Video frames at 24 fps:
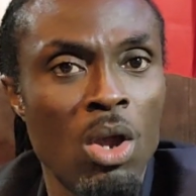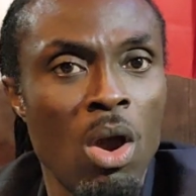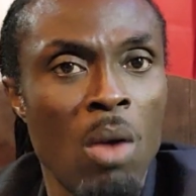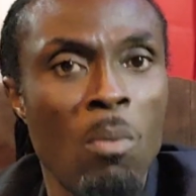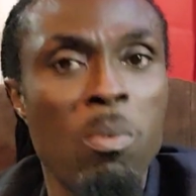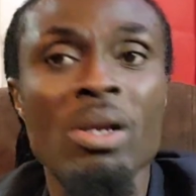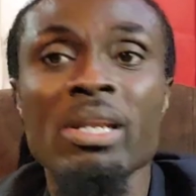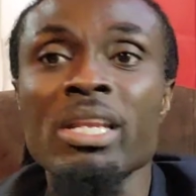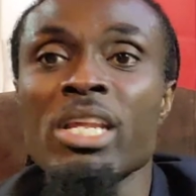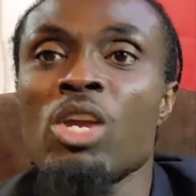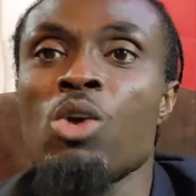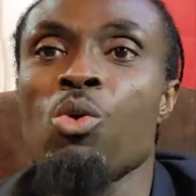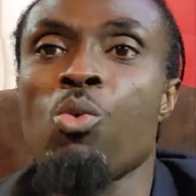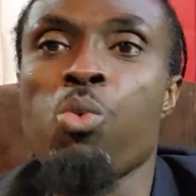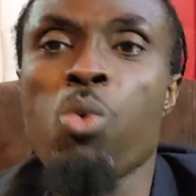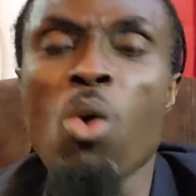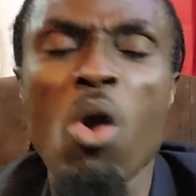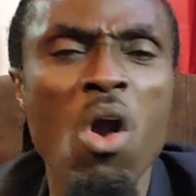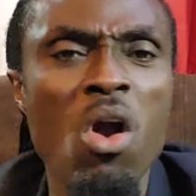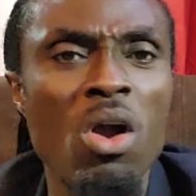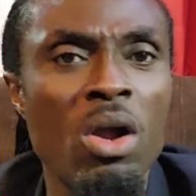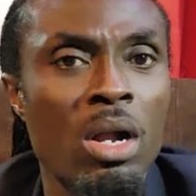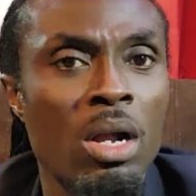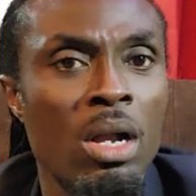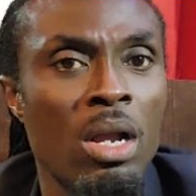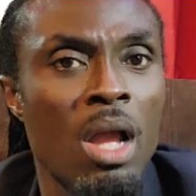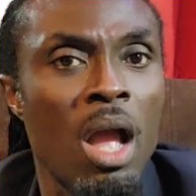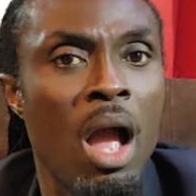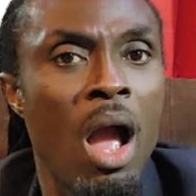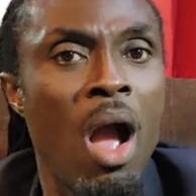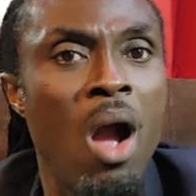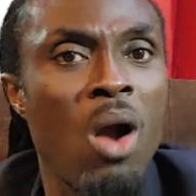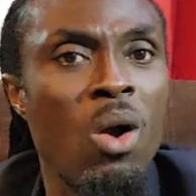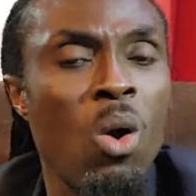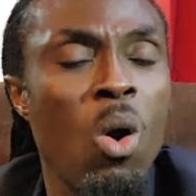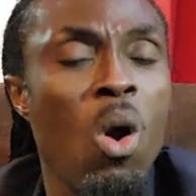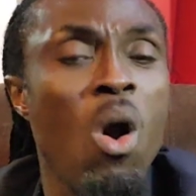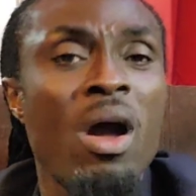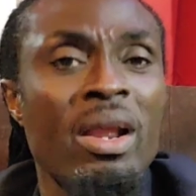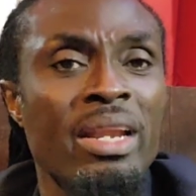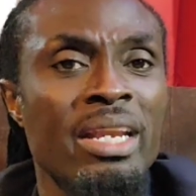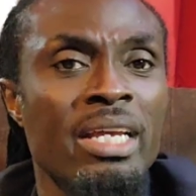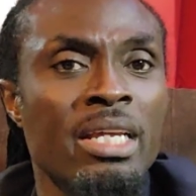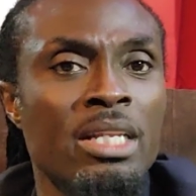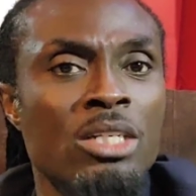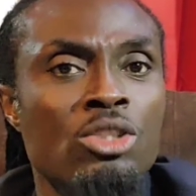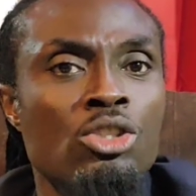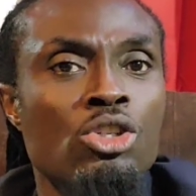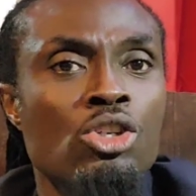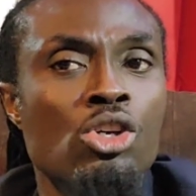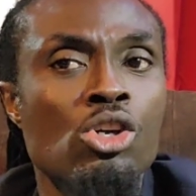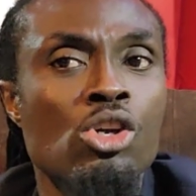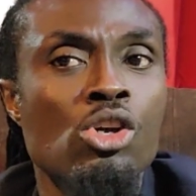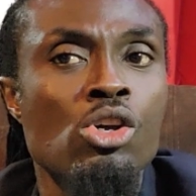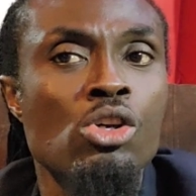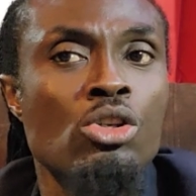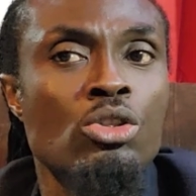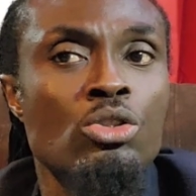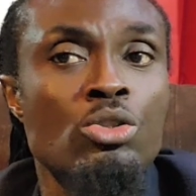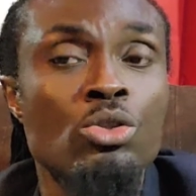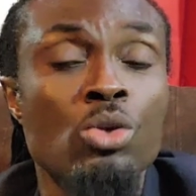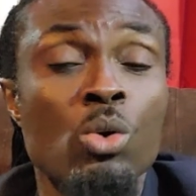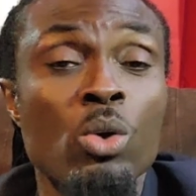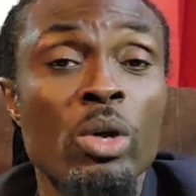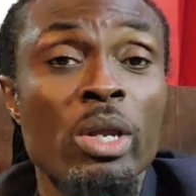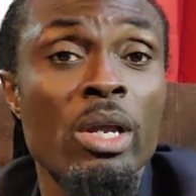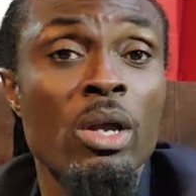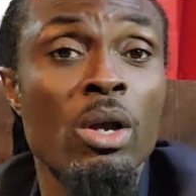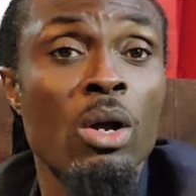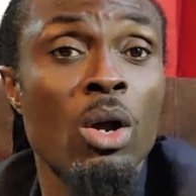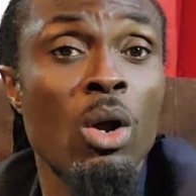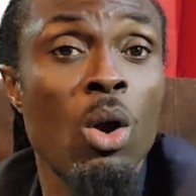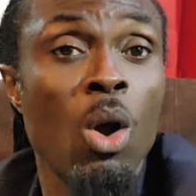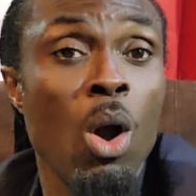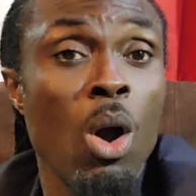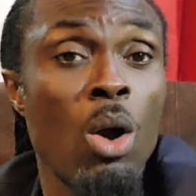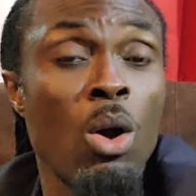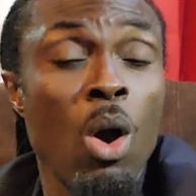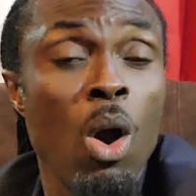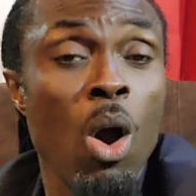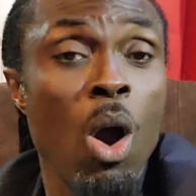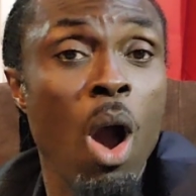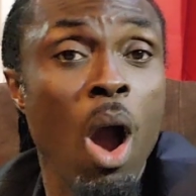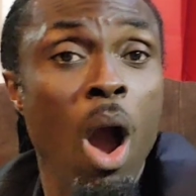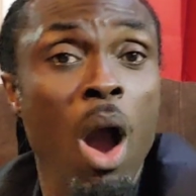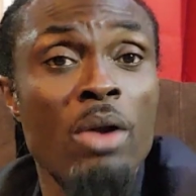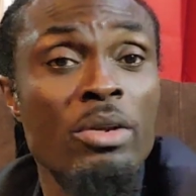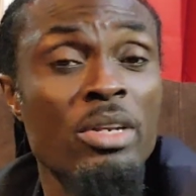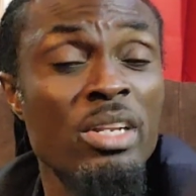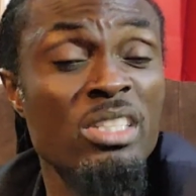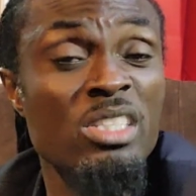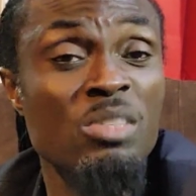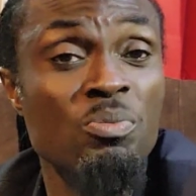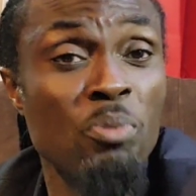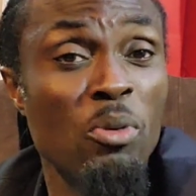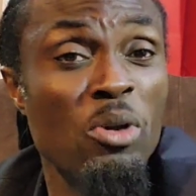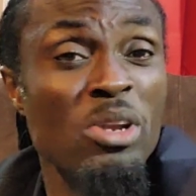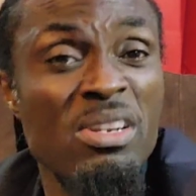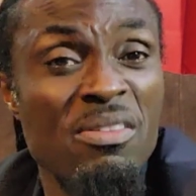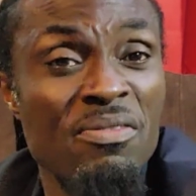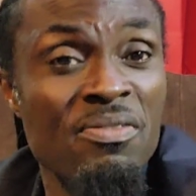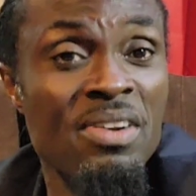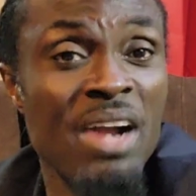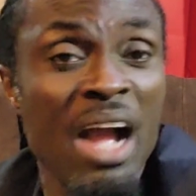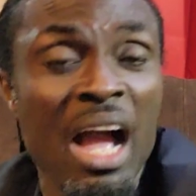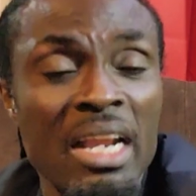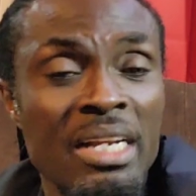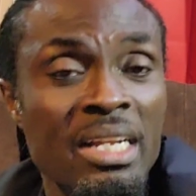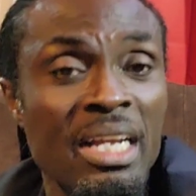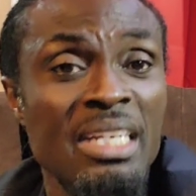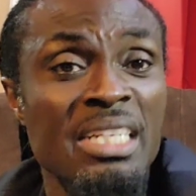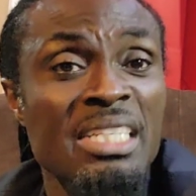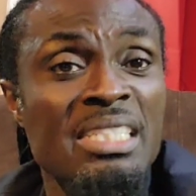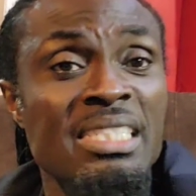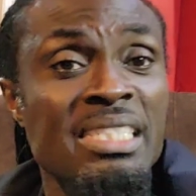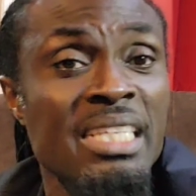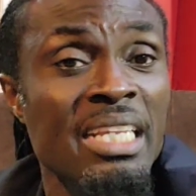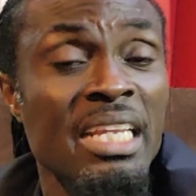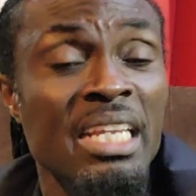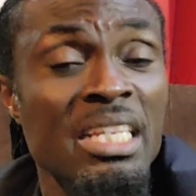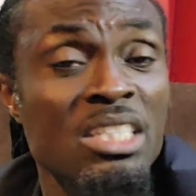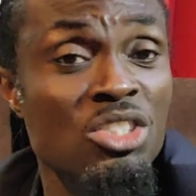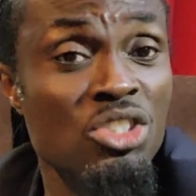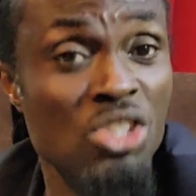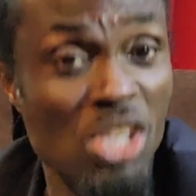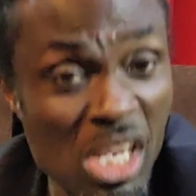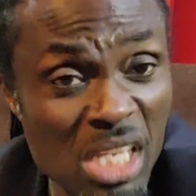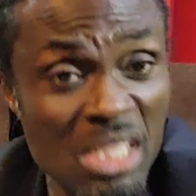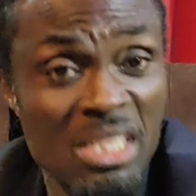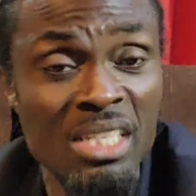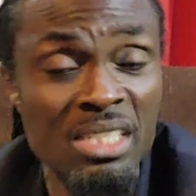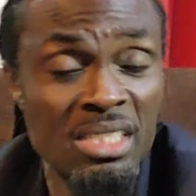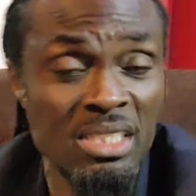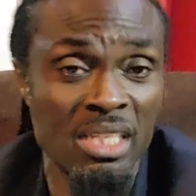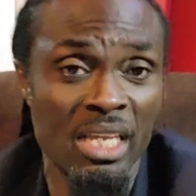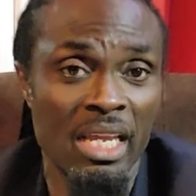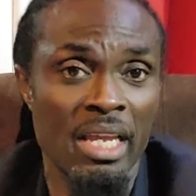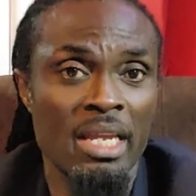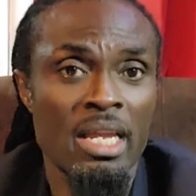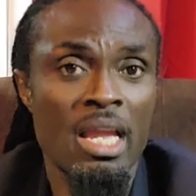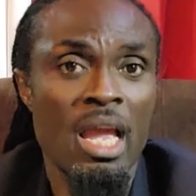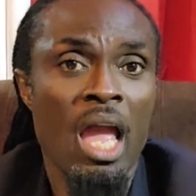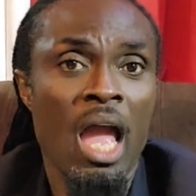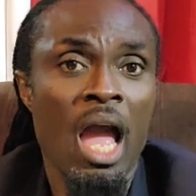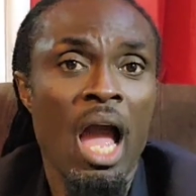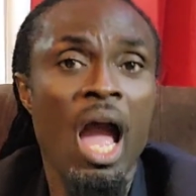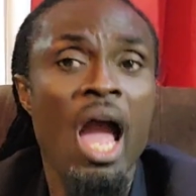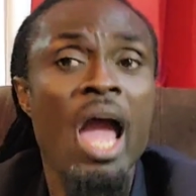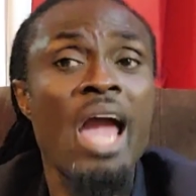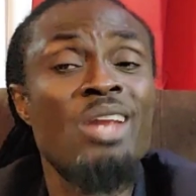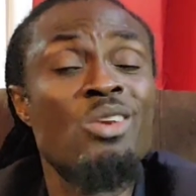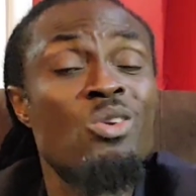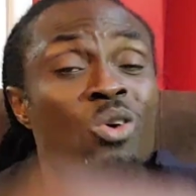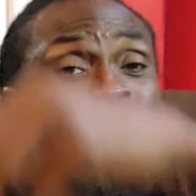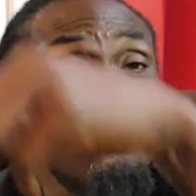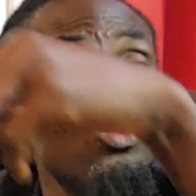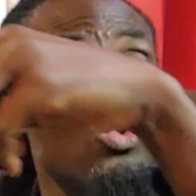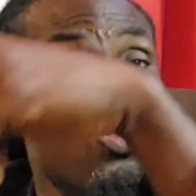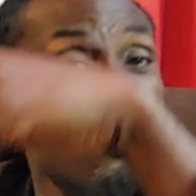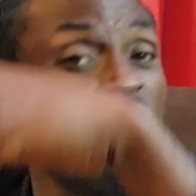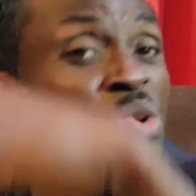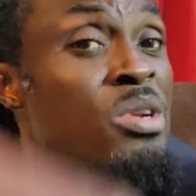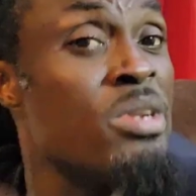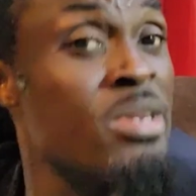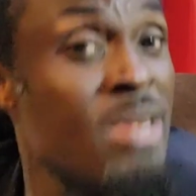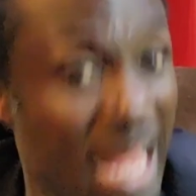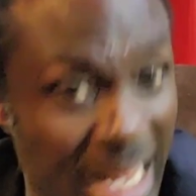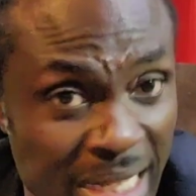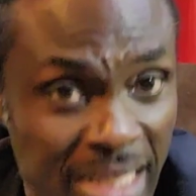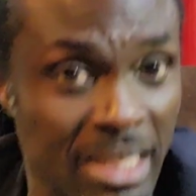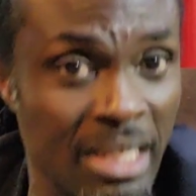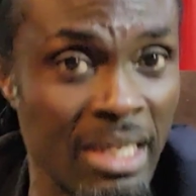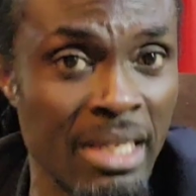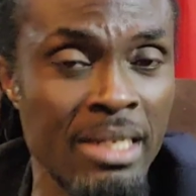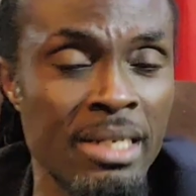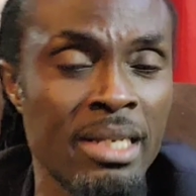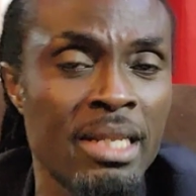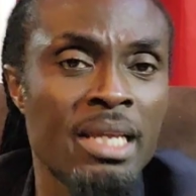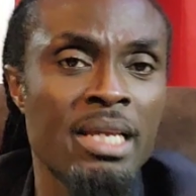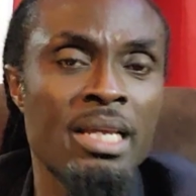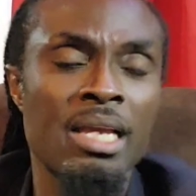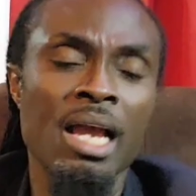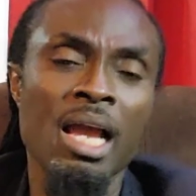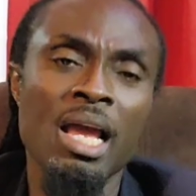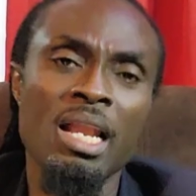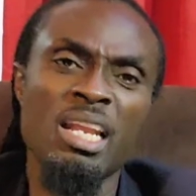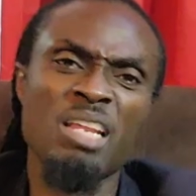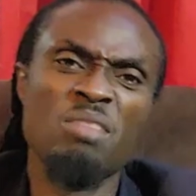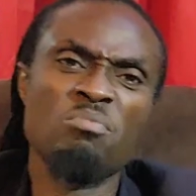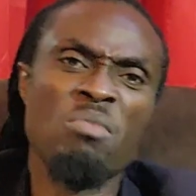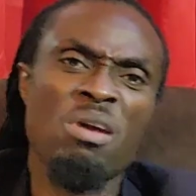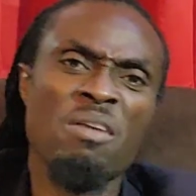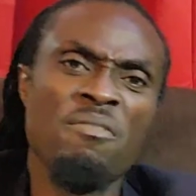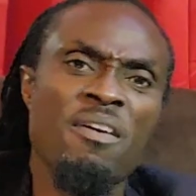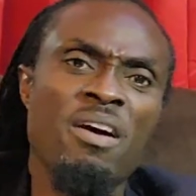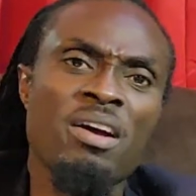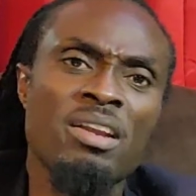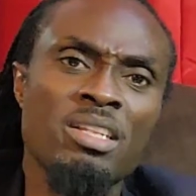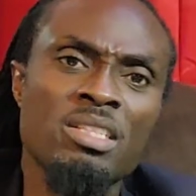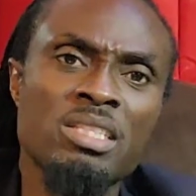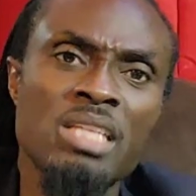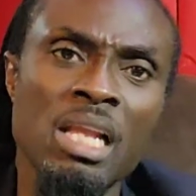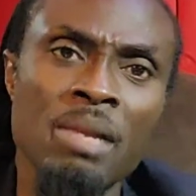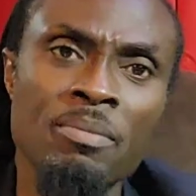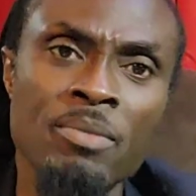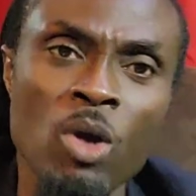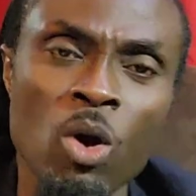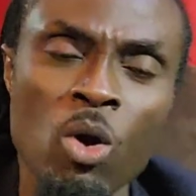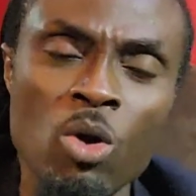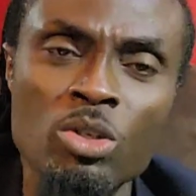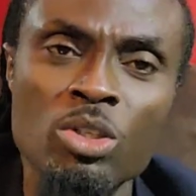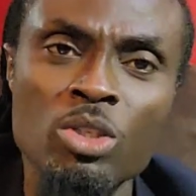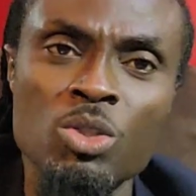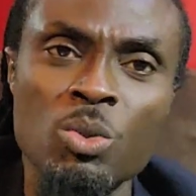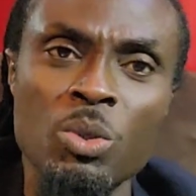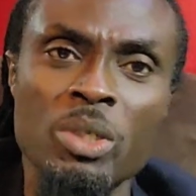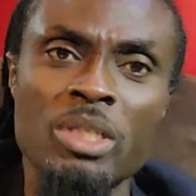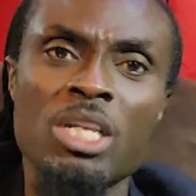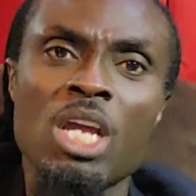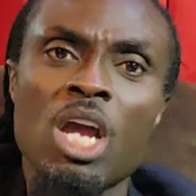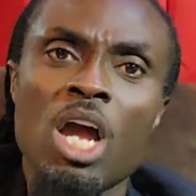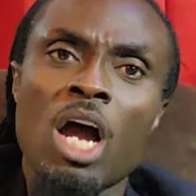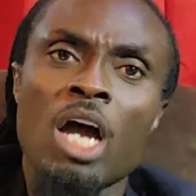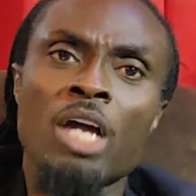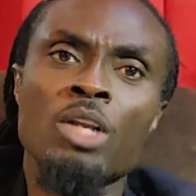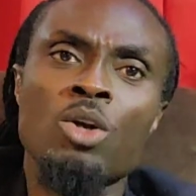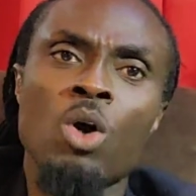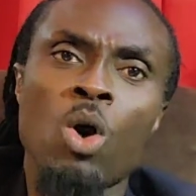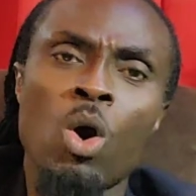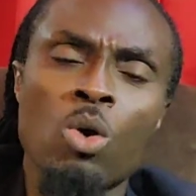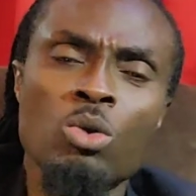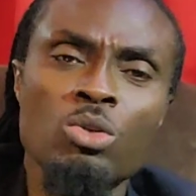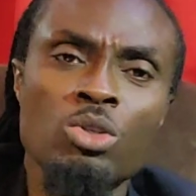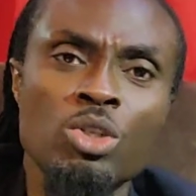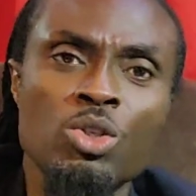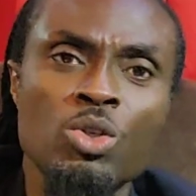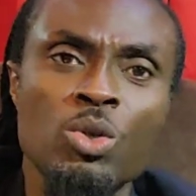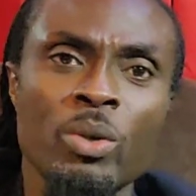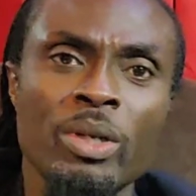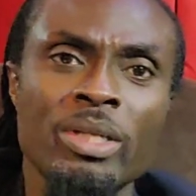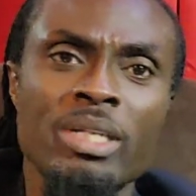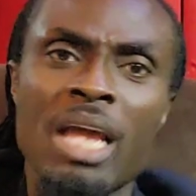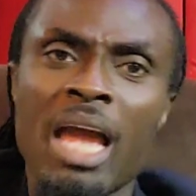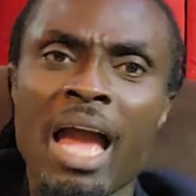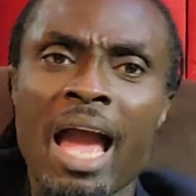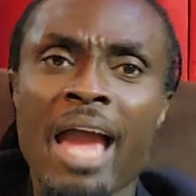But he work according to the Spirit of God. Because Jesus say, I don't do nothing and let my Father tell me how to do it and how to do it.